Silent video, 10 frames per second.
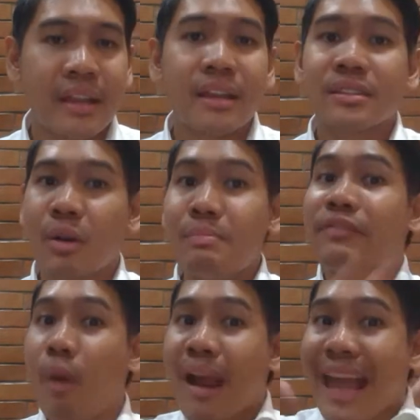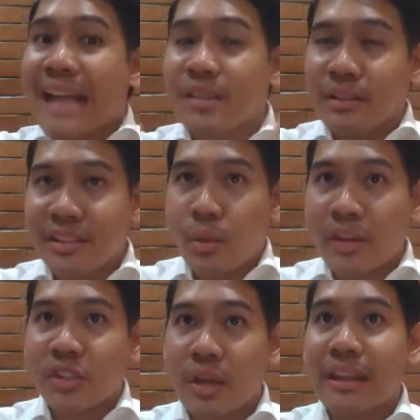So, before I answer this
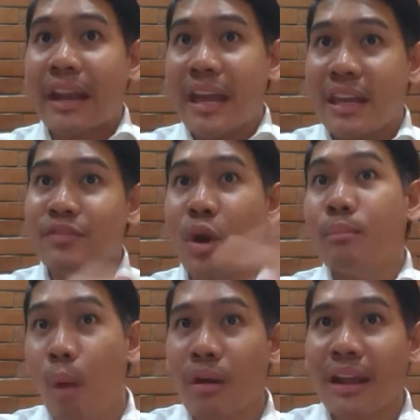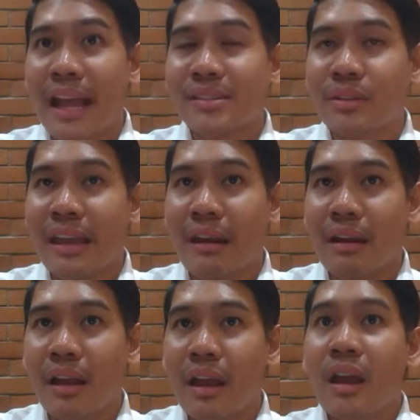question, can I give you a moral lesson
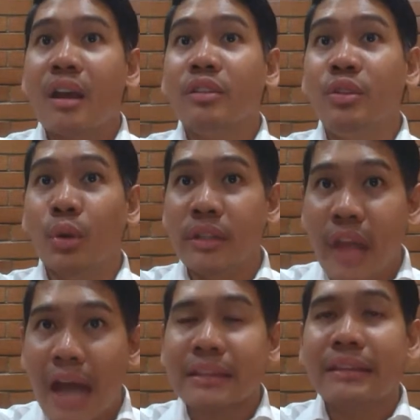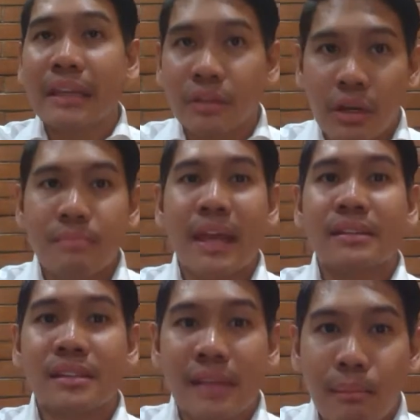here? Do not determine
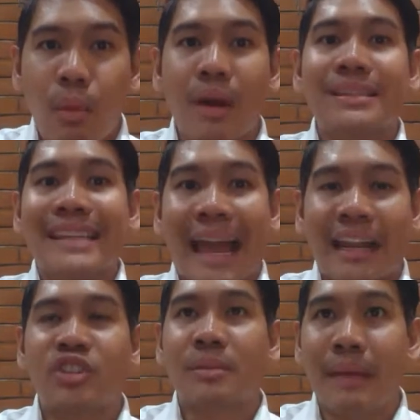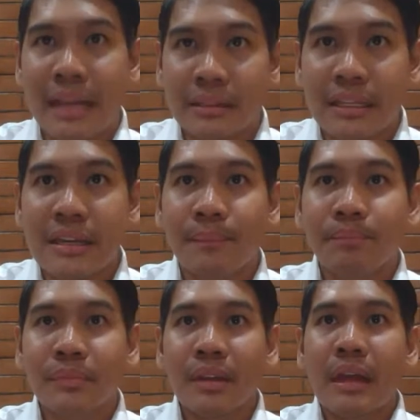someone's eligibility
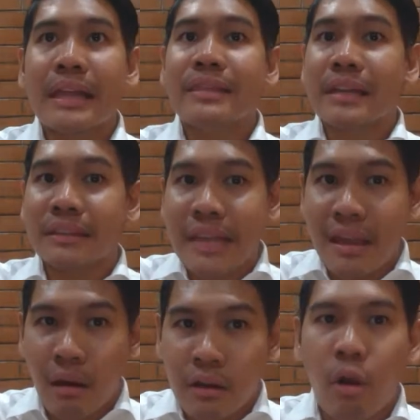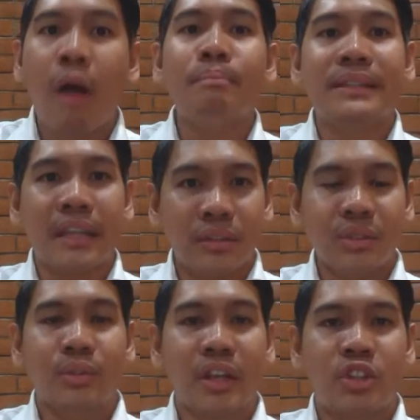that they are competent to
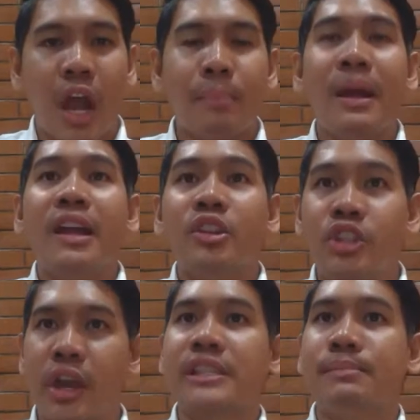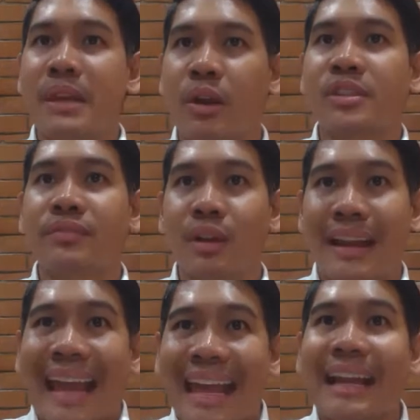do the job just because of their
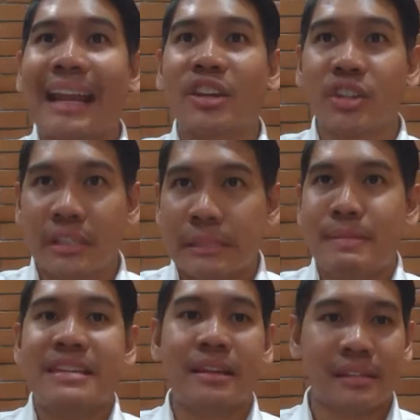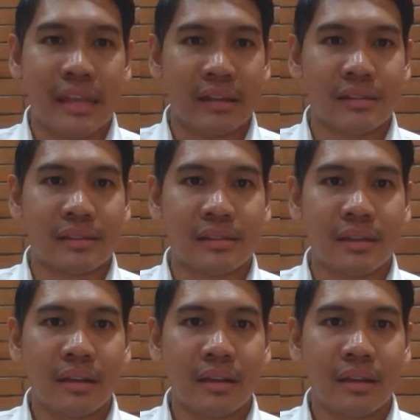English speaking skills.